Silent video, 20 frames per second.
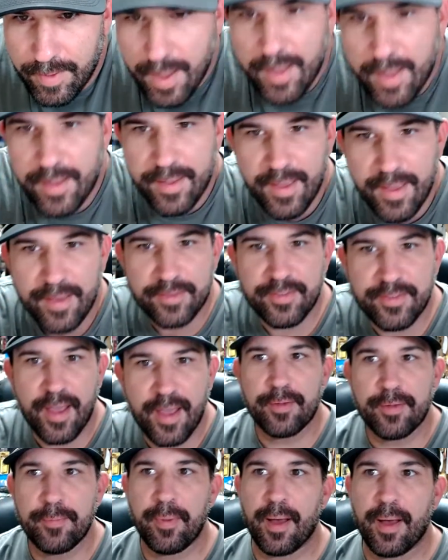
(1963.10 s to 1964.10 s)
Yeah,
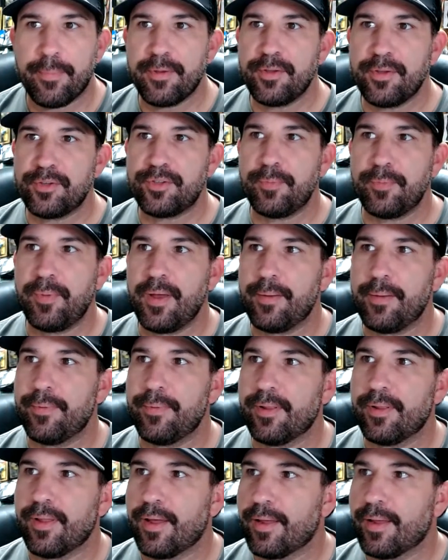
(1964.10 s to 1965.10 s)
exactly, Bobby. You should be able
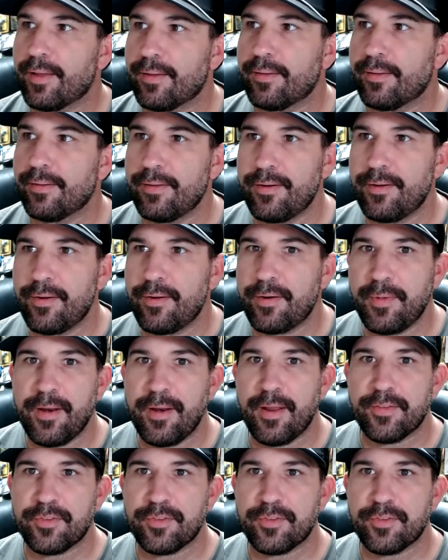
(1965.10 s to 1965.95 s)
to, like, you know what I mean?